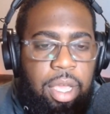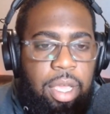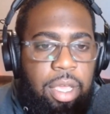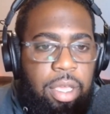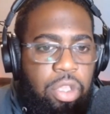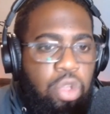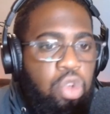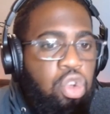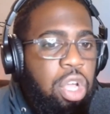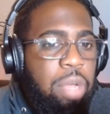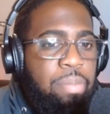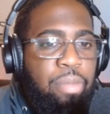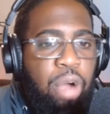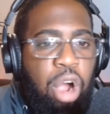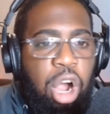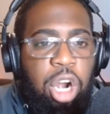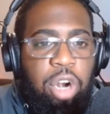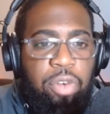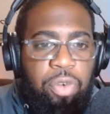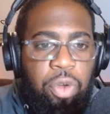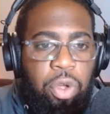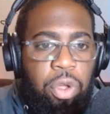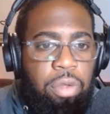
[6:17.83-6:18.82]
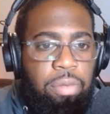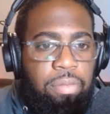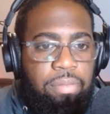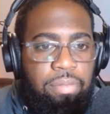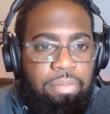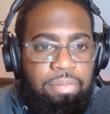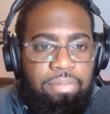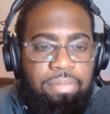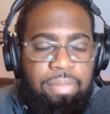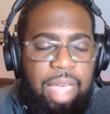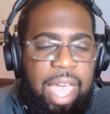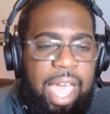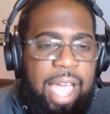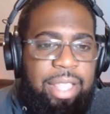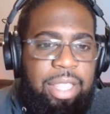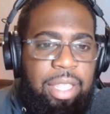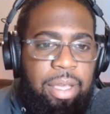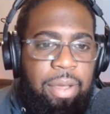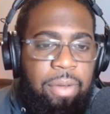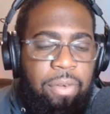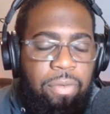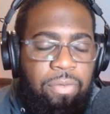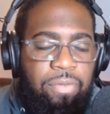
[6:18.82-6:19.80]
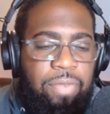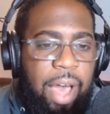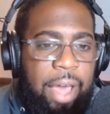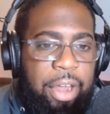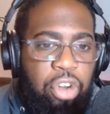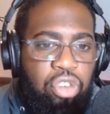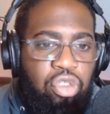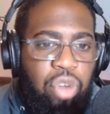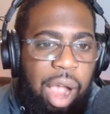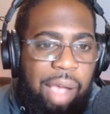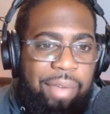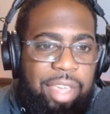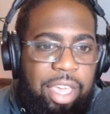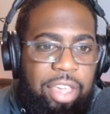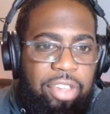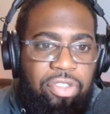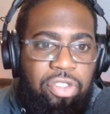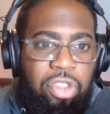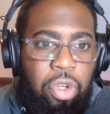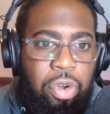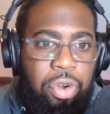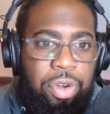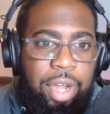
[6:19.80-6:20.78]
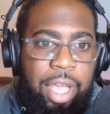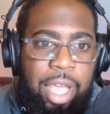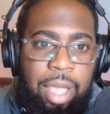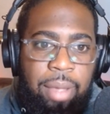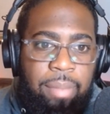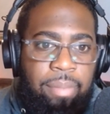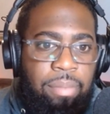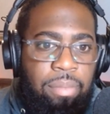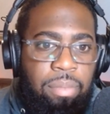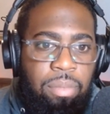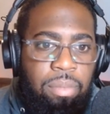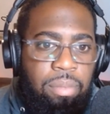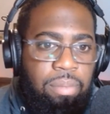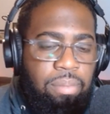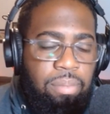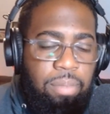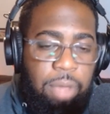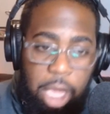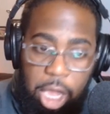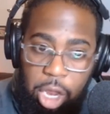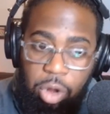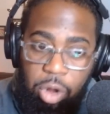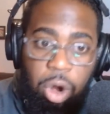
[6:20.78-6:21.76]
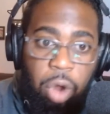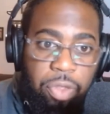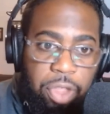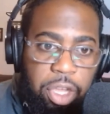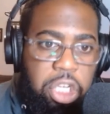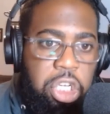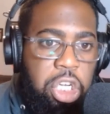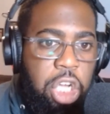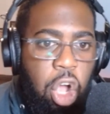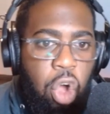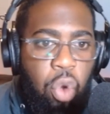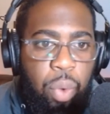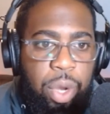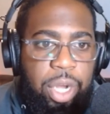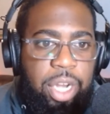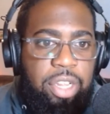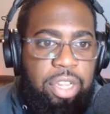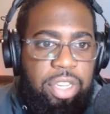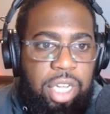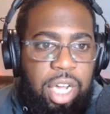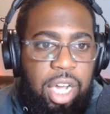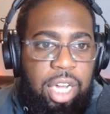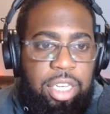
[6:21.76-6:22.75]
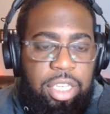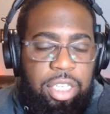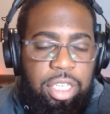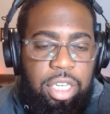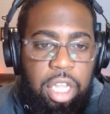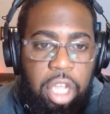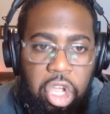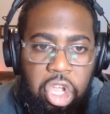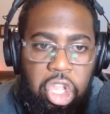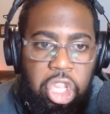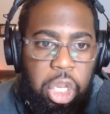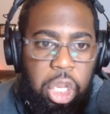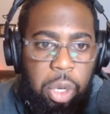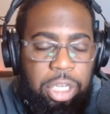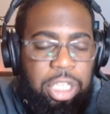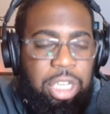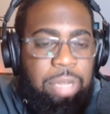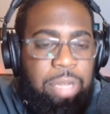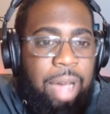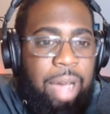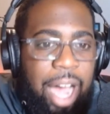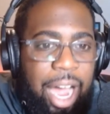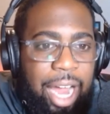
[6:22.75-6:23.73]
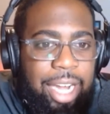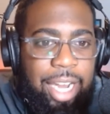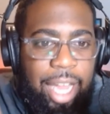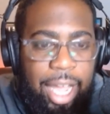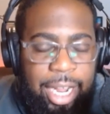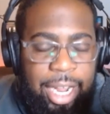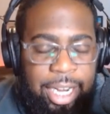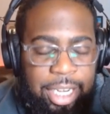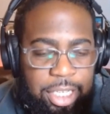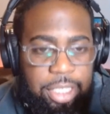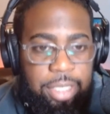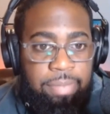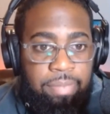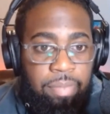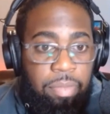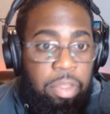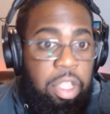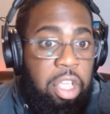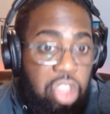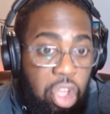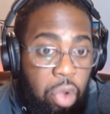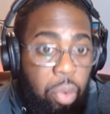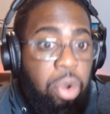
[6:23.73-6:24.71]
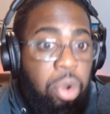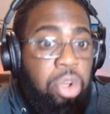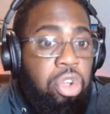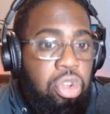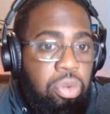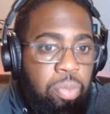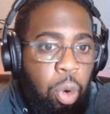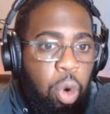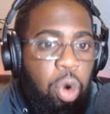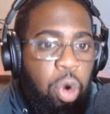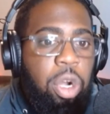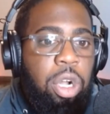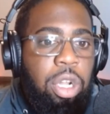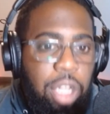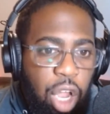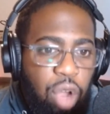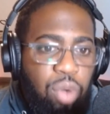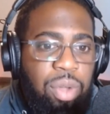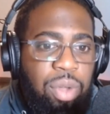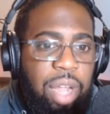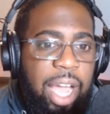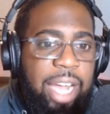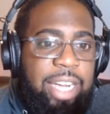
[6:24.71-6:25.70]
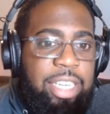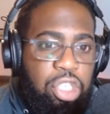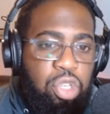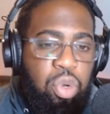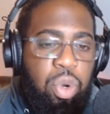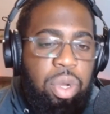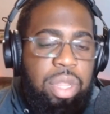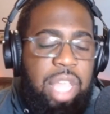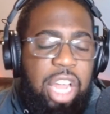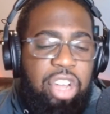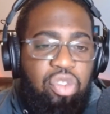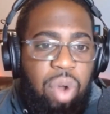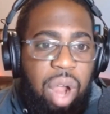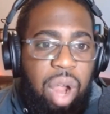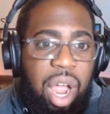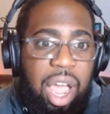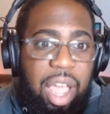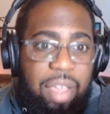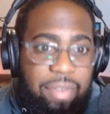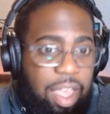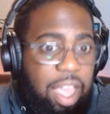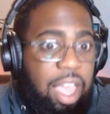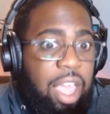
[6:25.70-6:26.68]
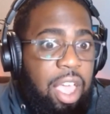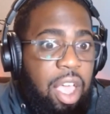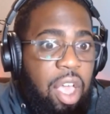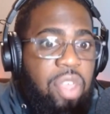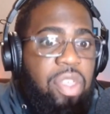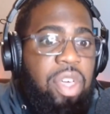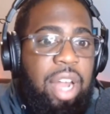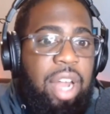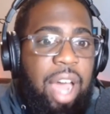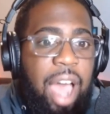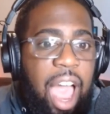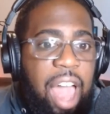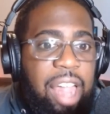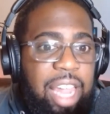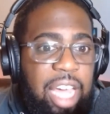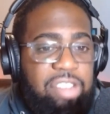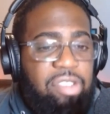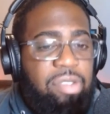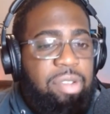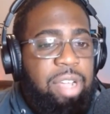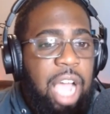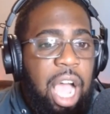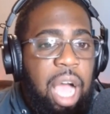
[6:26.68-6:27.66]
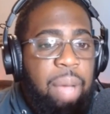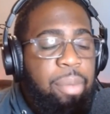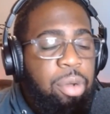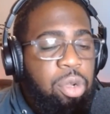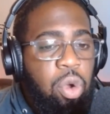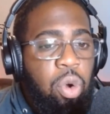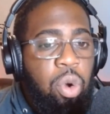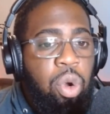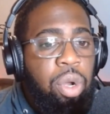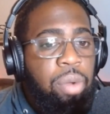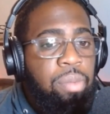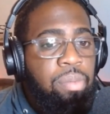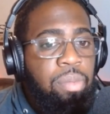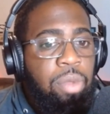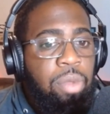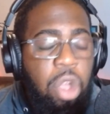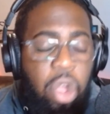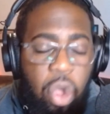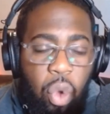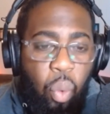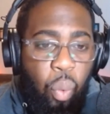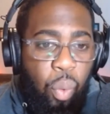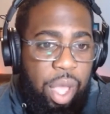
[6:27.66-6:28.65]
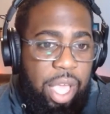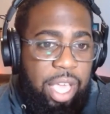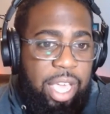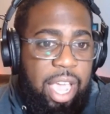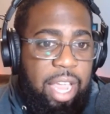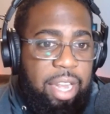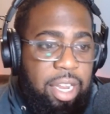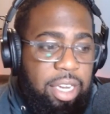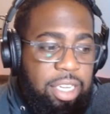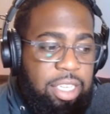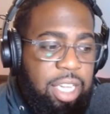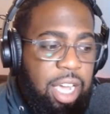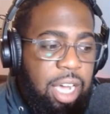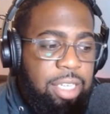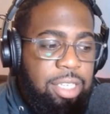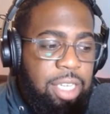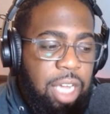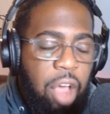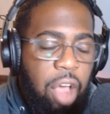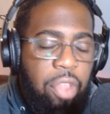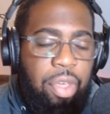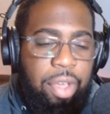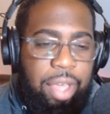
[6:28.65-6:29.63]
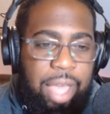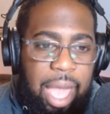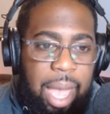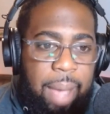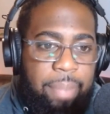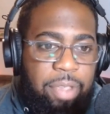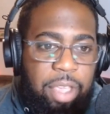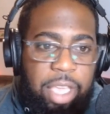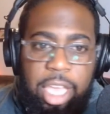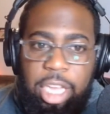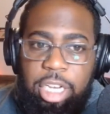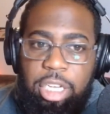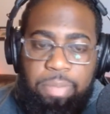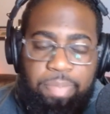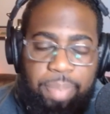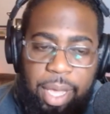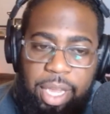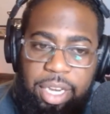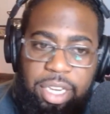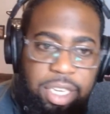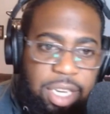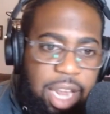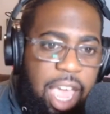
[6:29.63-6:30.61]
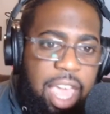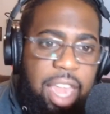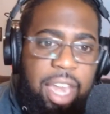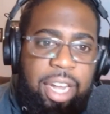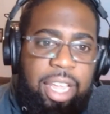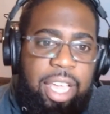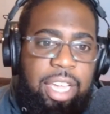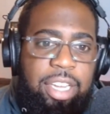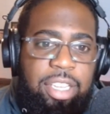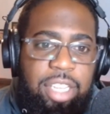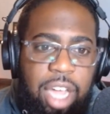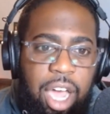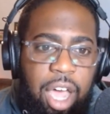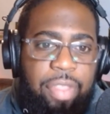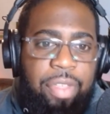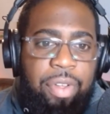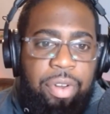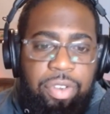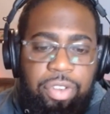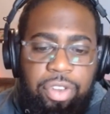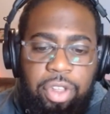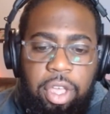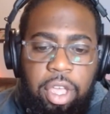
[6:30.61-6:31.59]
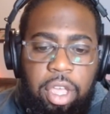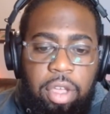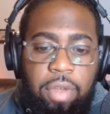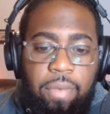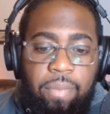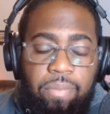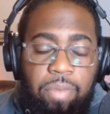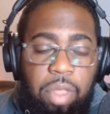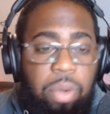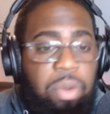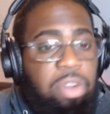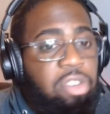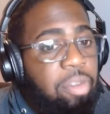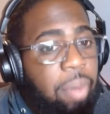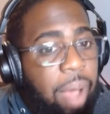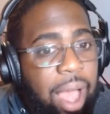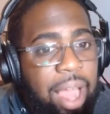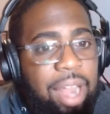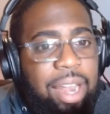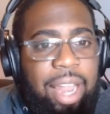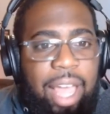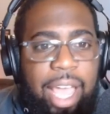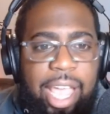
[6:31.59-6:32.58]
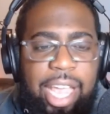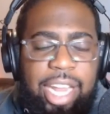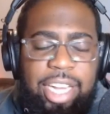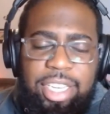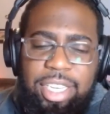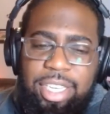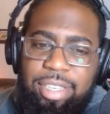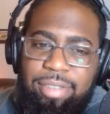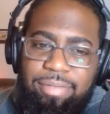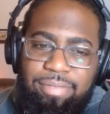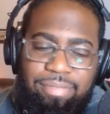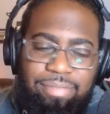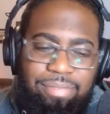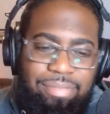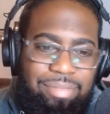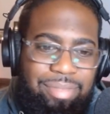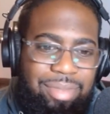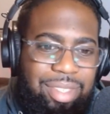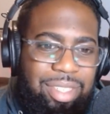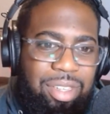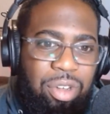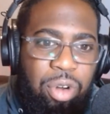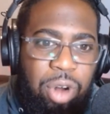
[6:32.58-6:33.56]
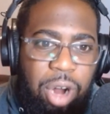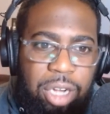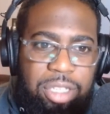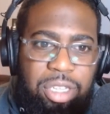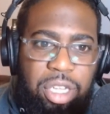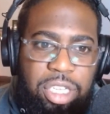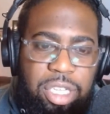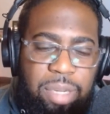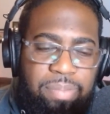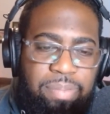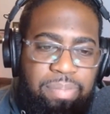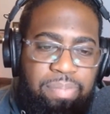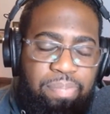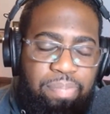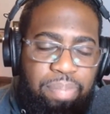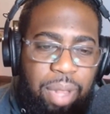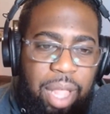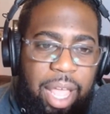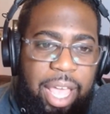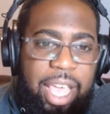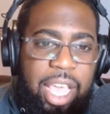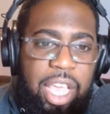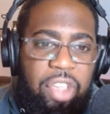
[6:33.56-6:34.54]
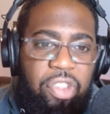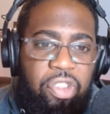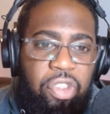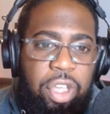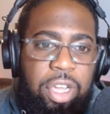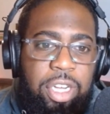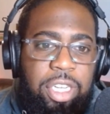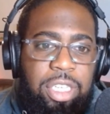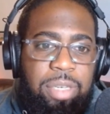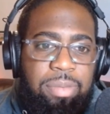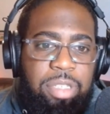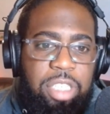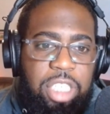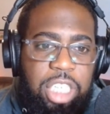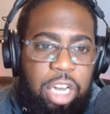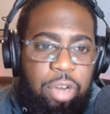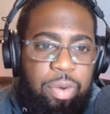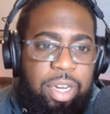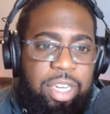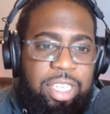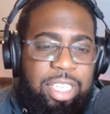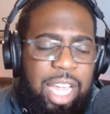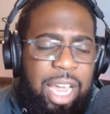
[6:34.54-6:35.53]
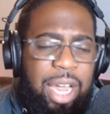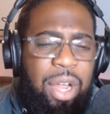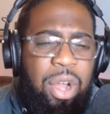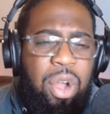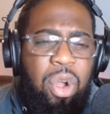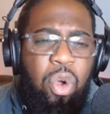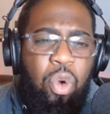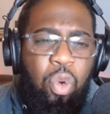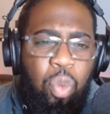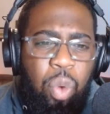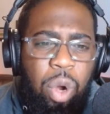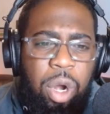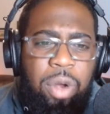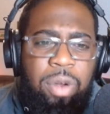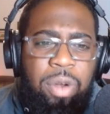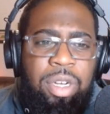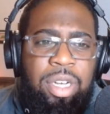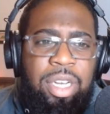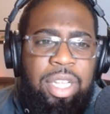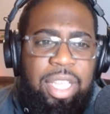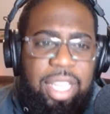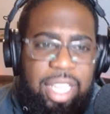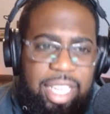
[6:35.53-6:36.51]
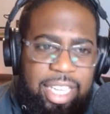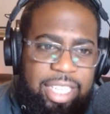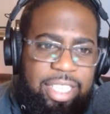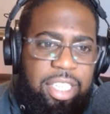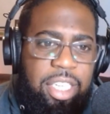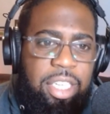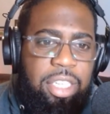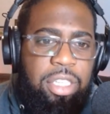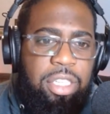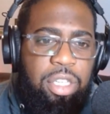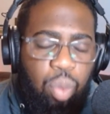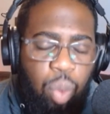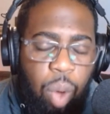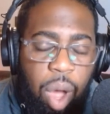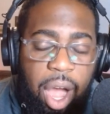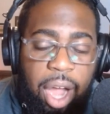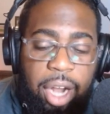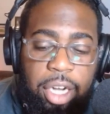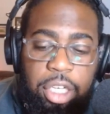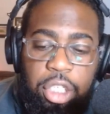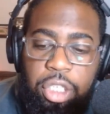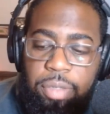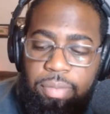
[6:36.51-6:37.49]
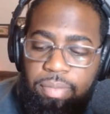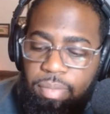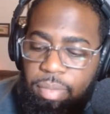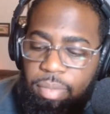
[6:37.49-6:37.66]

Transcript: You can marvel at the final drive against Notre Dame. Here on this show, we discussed there were some highlights. There were more lowlights during that drive than highlights on Kyle McCord. We can discuss other games against Penn State and against others. There were some highlights. There were also some plays in some series that weren't easy to watch.